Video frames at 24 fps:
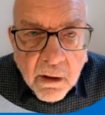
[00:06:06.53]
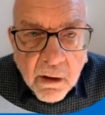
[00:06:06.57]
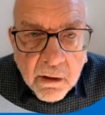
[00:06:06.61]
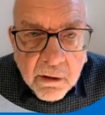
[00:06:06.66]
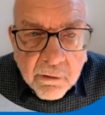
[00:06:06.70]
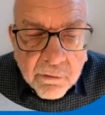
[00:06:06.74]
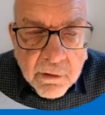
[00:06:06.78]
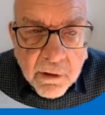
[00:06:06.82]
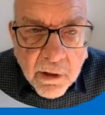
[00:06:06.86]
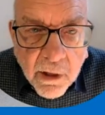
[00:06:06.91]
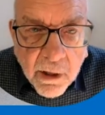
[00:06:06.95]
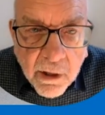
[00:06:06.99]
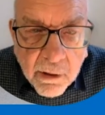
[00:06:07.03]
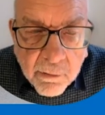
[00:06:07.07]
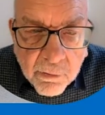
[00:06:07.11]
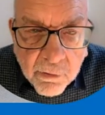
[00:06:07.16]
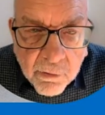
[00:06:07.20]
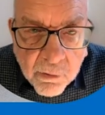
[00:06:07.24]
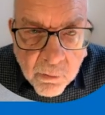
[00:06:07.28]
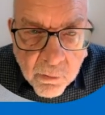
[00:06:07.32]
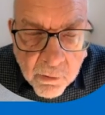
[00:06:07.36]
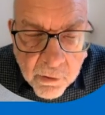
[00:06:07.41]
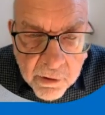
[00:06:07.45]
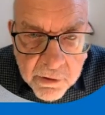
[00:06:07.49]
and if the
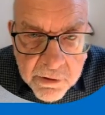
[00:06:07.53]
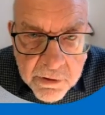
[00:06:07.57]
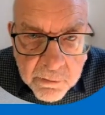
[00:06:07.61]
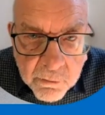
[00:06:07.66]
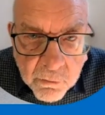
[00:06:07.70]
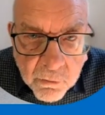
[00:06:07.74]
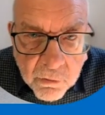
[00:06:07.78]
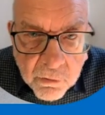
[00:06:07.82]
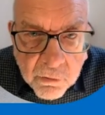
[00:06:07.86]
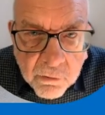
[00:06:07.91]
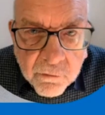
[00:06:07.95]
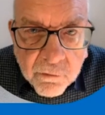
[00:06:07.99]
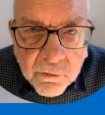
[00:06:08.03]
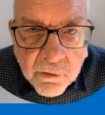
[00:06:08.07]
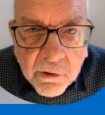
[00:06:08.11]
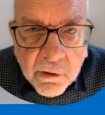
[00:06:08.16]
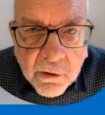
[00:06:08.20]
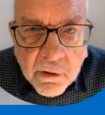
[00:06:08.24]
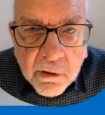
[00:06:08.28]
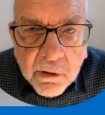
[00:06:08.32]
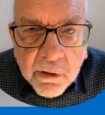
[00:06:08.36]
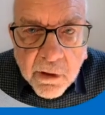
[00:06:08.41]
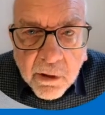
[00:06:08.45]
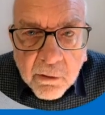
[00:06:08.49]
library were to move,
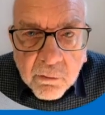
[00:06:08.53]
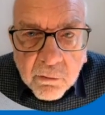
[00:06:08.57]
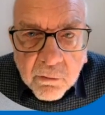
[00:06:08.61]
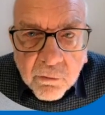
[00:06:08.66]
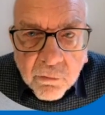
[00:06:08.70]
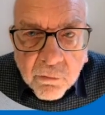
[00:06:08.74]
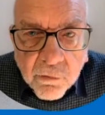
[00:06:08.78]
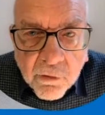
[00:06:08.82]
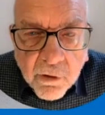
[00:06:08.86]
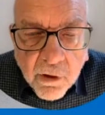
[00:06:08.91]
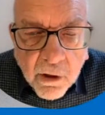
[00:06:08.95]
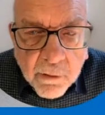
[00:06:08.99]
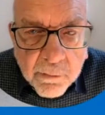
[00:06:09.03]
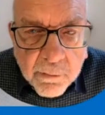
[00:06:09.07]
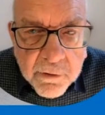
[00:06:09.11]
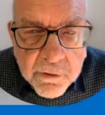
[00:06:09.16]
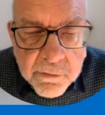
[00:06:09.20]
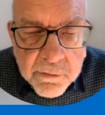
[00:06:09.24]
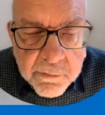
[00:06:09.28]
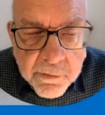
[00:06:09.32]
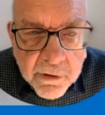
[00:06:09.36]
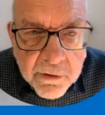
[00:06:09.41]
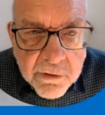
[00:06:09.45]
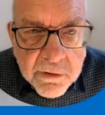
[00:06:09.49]
that would free up
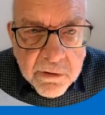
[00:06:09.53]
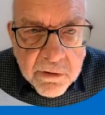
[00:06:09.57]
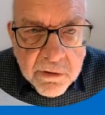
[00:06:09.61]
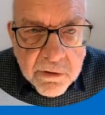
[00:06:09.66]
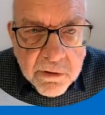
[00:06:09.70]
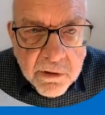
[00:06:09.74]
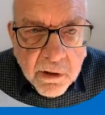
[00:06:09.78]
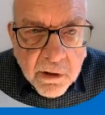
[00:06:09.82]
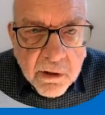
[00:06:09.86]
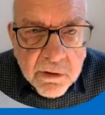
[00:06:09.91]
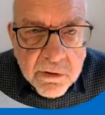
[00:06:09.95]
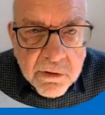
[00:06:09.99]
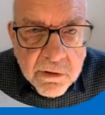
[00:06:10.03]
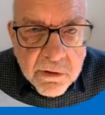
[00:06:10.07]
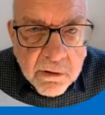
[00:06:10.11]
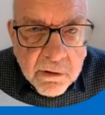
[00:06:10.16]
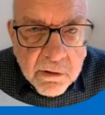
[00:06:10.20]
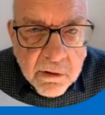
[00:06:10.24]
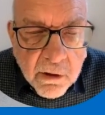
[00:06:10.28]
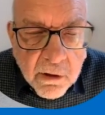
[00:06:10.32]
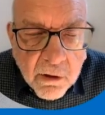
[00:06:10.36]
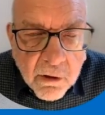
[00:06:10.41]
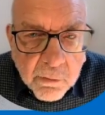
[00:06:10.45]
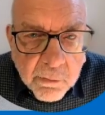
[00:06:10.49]
its present site so
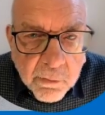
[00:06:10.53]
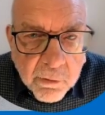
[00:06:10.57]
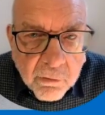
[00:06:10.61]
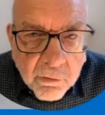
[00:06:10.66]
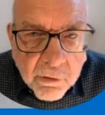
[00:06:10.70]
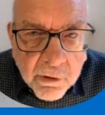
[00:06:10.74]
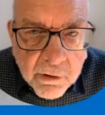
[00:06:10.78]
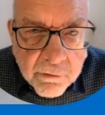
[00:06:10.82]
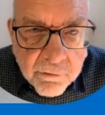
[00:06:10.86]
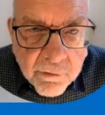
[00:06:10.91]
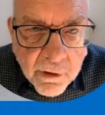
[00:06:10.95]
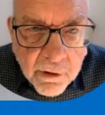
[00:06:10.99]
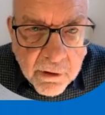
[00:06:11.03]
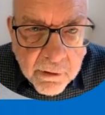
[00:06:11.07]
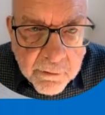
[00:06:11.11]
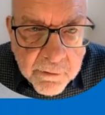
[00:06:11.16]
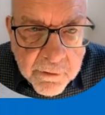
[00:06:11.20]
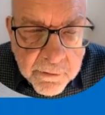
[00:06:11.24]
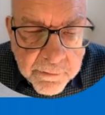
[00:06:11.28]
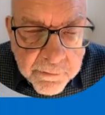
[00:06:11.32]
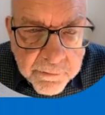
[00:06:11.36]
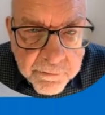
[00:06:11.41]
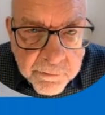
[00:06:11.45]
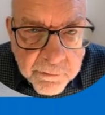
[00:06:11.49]
that it could be
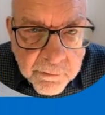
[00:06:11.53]
redeveloped.